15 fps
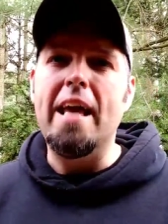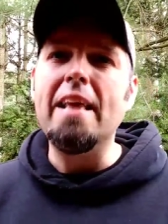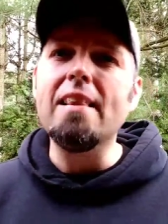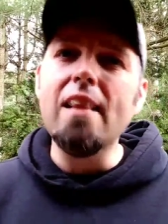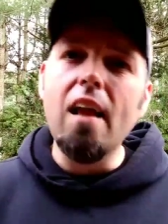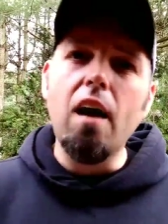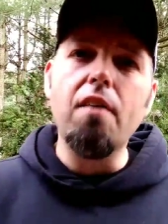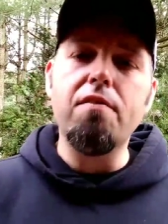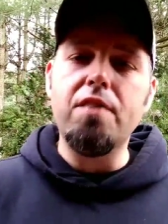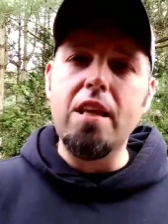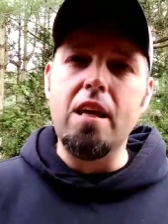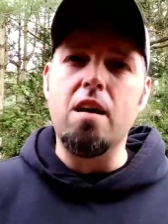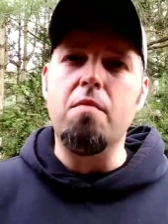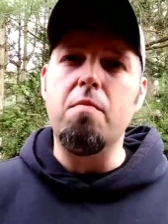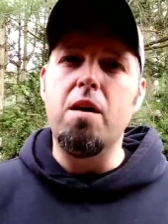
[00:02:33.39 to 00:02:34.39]
He loved
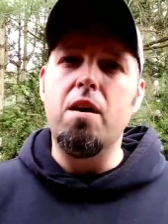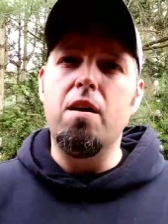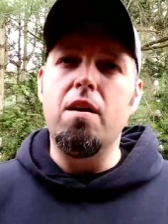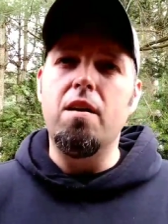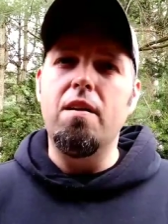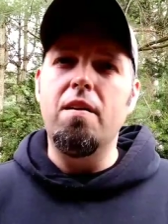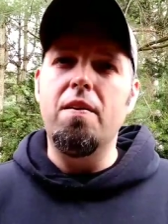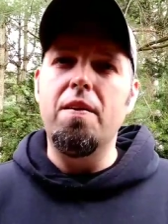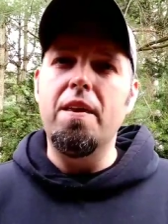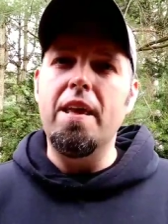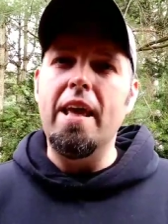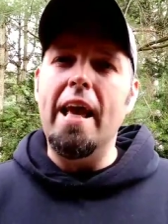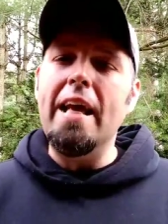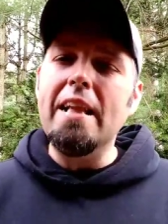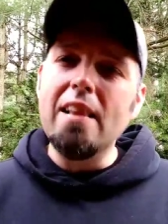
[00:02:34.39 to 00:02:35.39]
them.
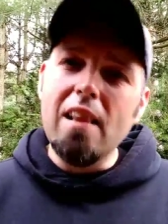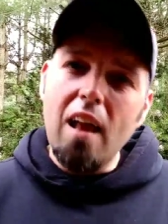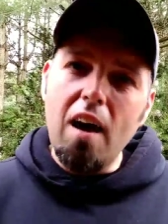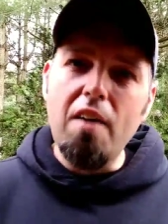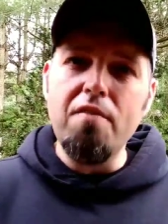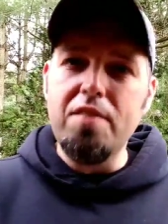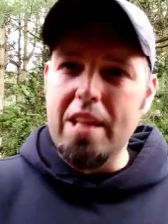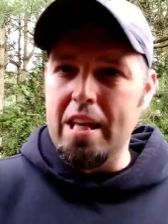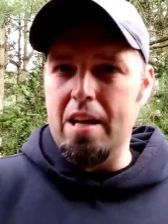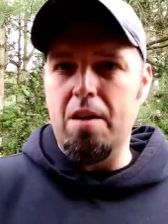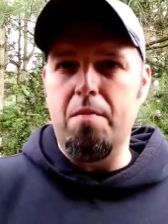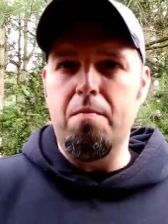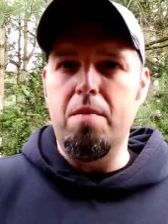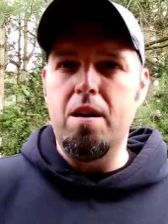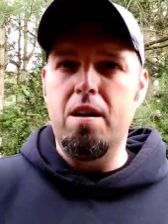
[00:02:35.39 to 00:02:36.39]
He loved
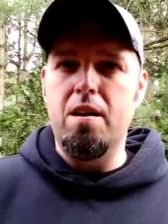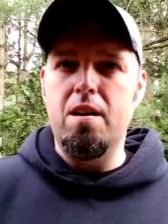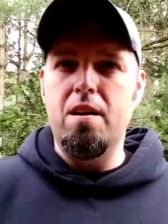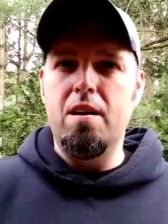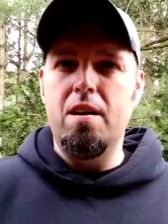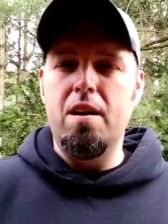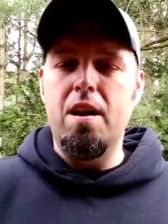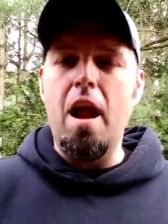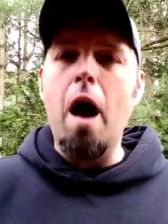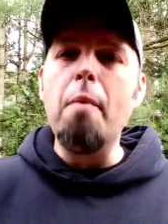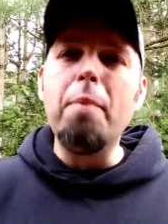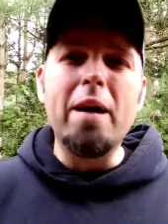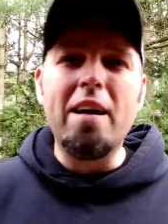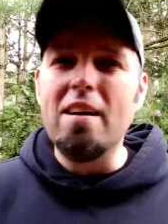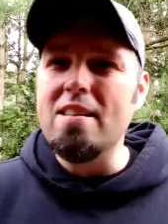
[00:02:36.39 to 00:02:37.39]
them.
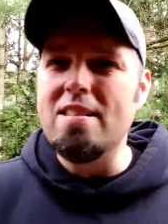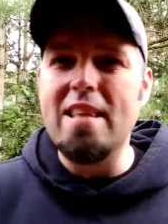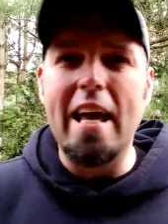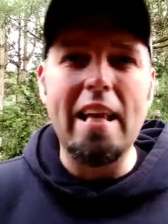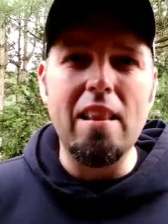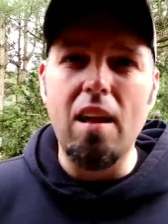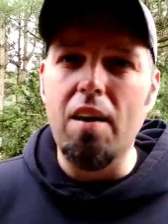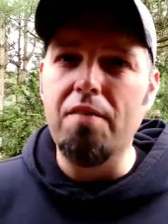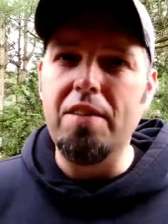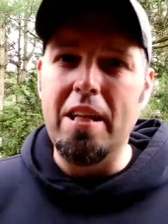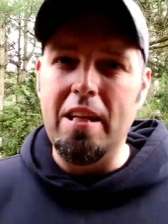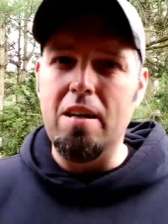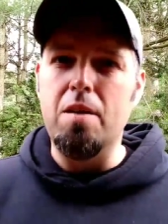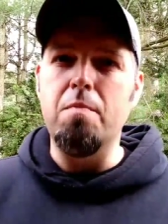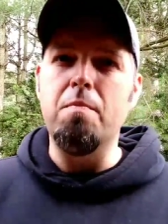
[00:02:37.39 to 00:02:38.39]
Not because they loved
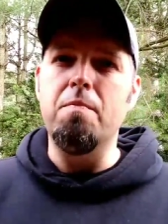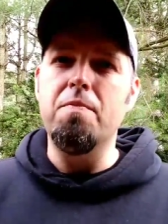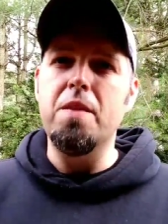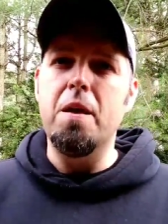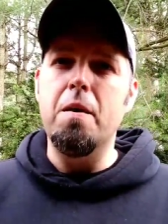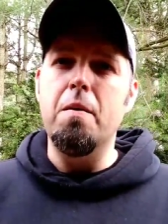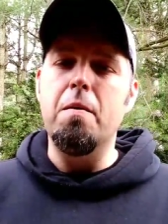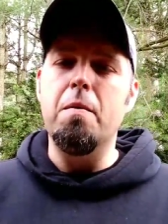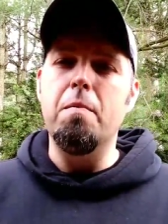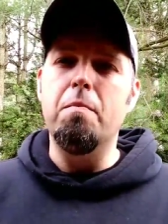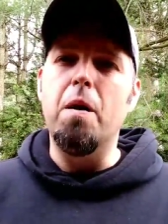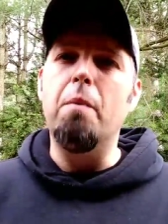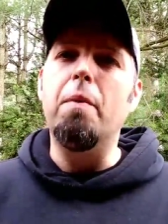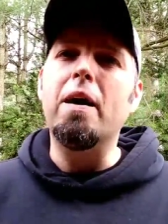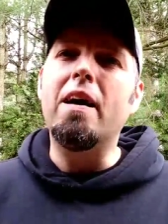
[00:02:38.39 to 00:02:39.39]
him,
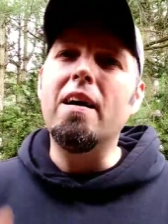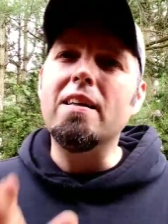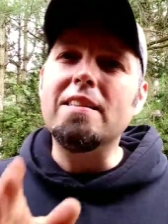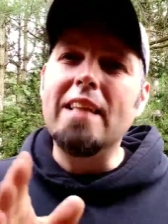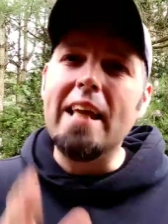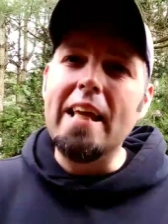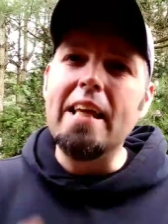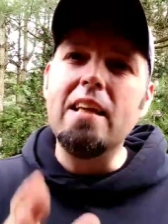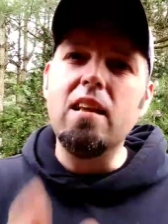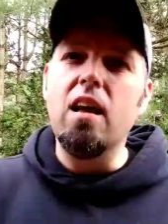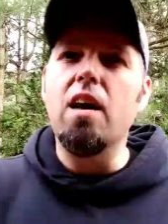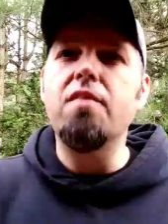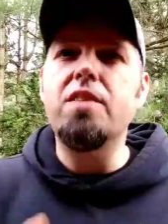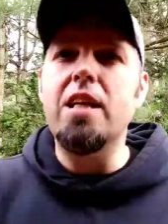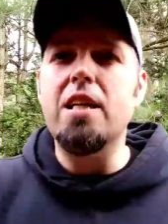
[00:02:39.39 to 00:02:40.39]
but because he
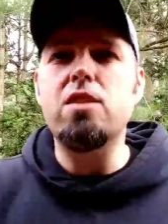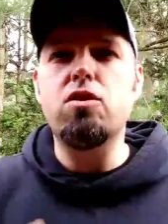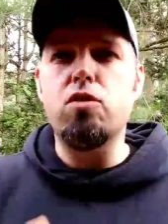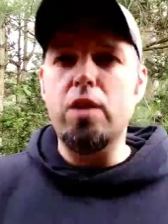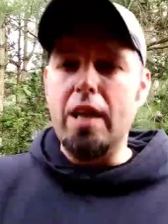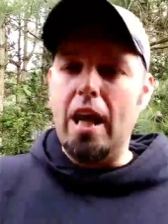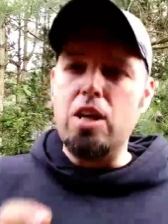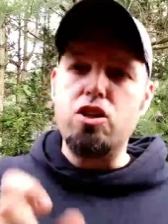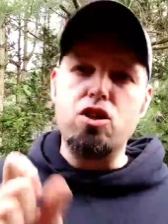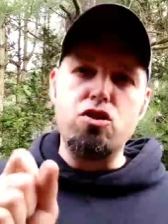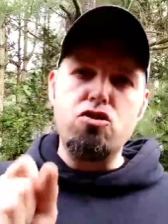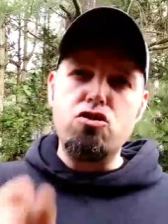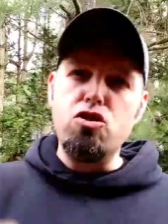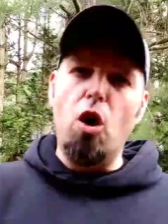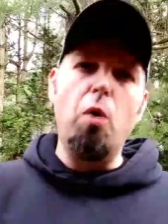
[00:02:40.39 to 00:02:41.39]
loved his
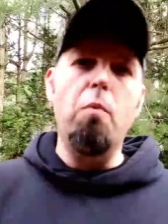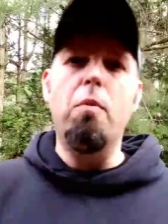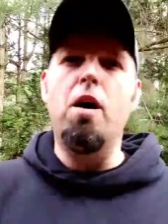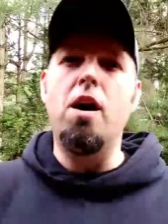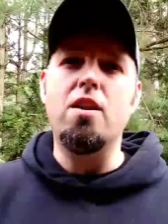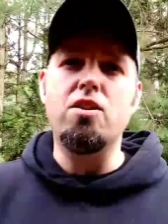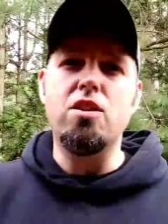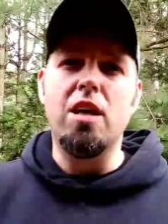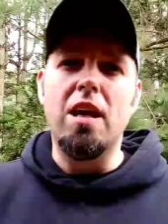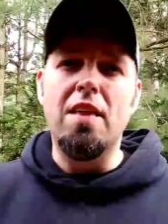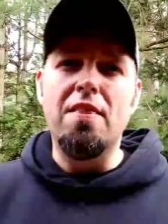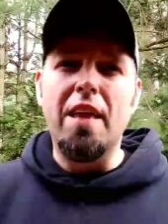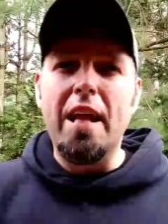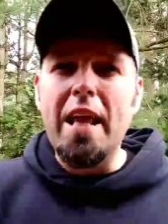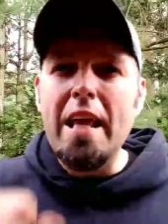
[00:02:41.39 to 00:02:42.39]
creation so much
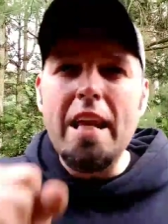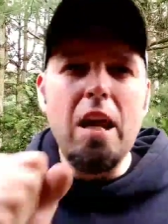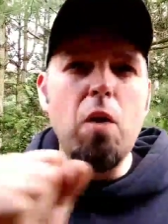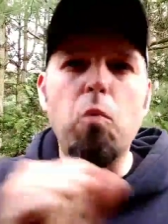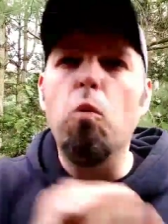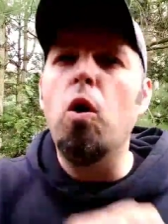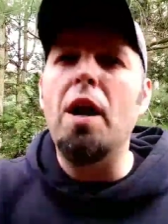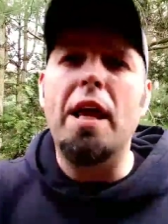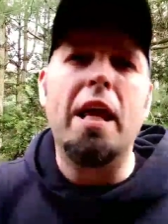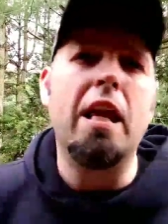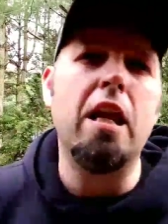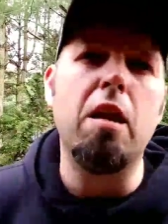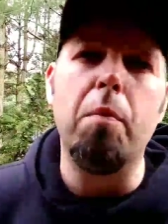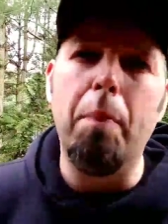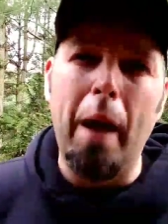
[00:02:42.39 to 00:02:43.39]
that he didn't want
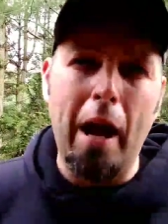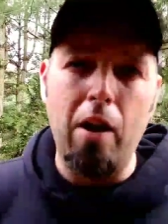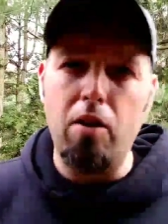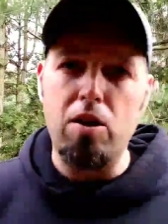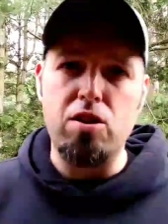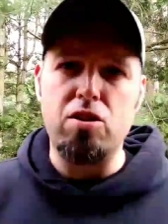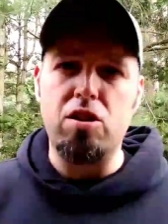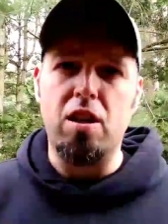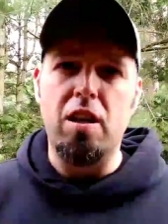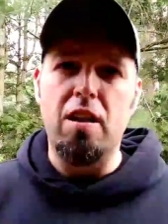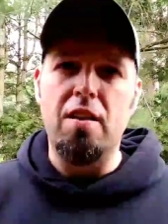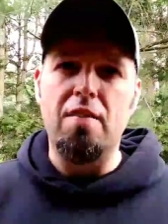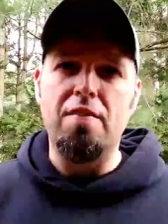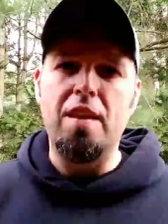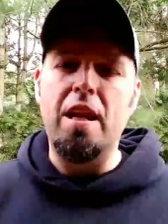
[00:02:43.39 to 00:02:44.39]
any to perish,
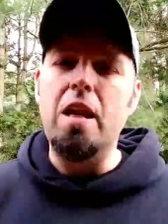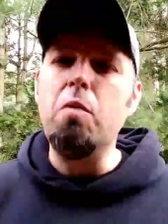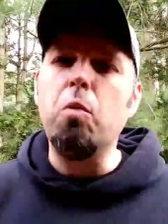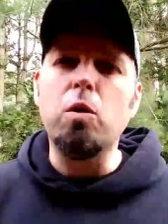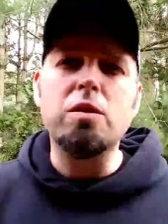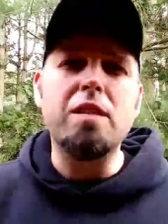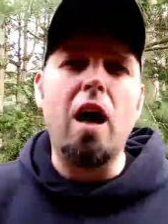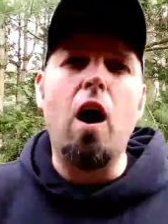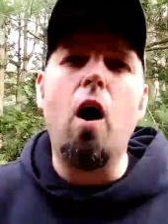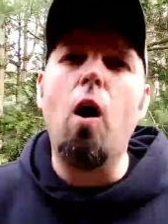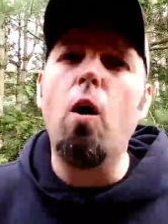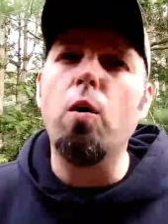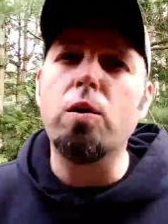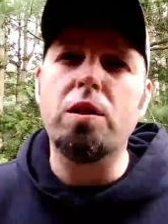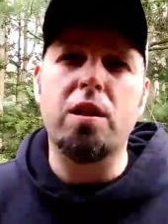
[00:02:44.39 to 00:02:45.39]
that he wants
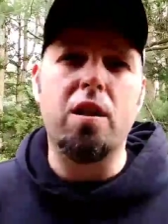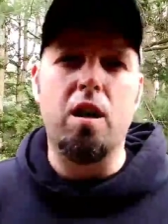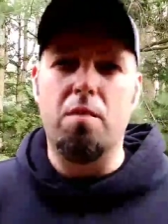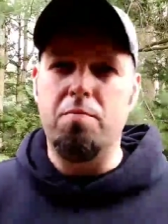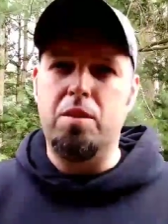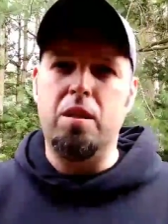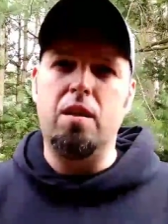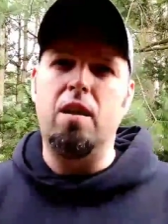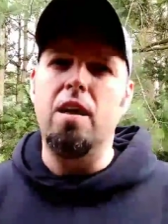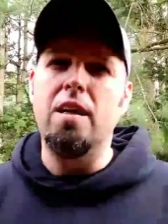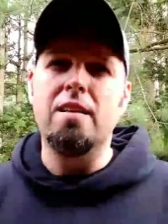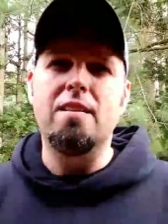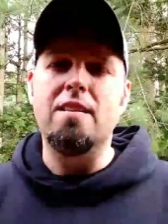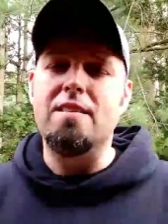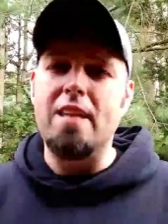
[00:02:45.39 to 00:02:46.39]
all to come to,
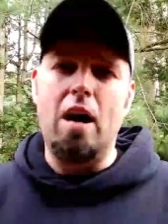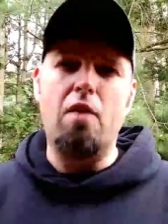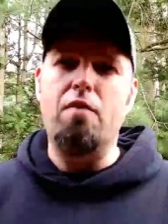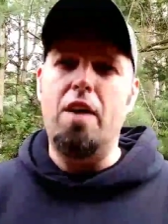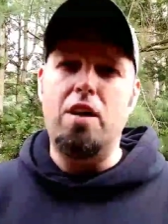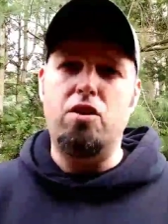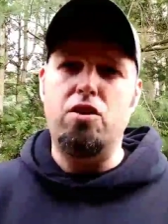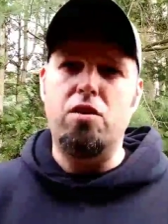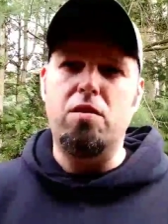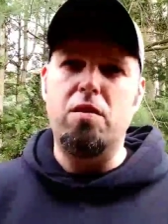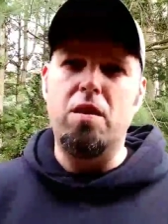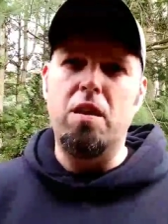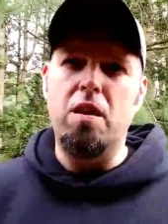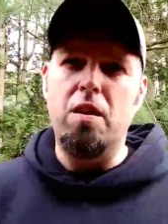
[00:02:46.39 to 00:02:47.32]
to salvation.